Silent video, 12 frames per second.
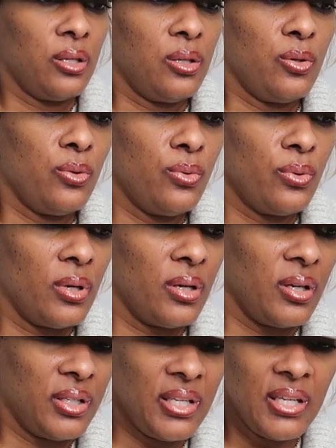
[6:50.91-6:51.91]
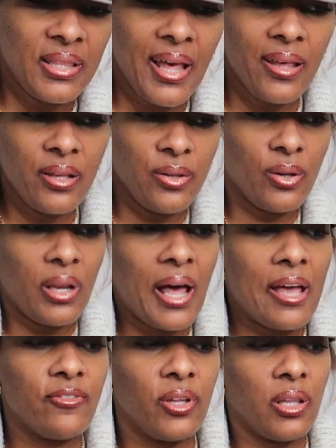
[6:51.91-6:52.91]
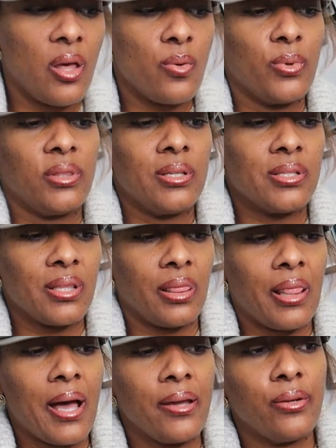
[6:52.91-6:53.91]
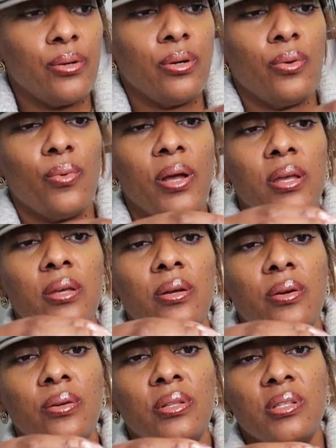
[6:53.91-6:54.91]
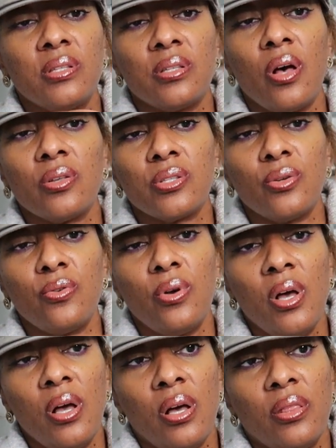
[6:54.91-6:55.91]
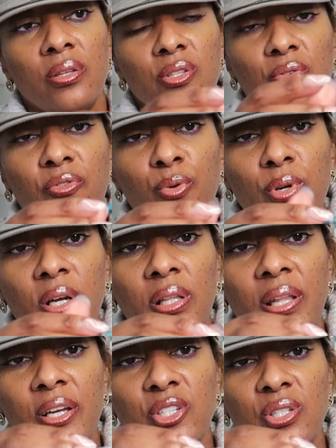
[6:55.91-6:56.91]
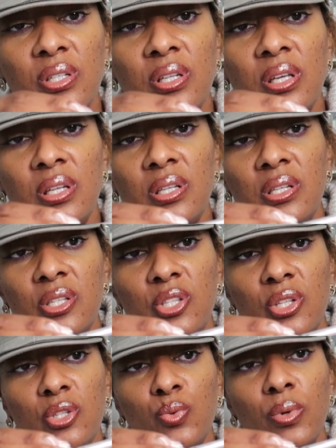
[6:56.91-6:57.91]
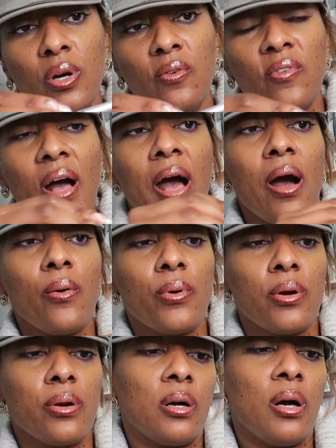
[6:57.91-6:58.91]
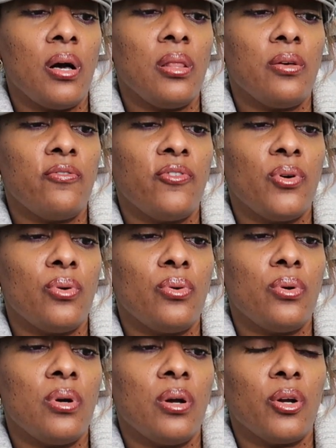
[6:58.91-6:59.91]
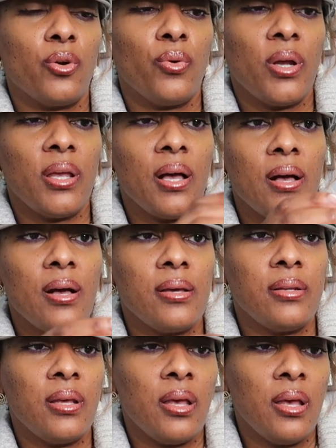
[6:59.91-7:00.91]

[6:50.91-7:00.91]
You need that in your life along with this liner right here. This is also the Sephora collection and it is the 12 hour colorful crayon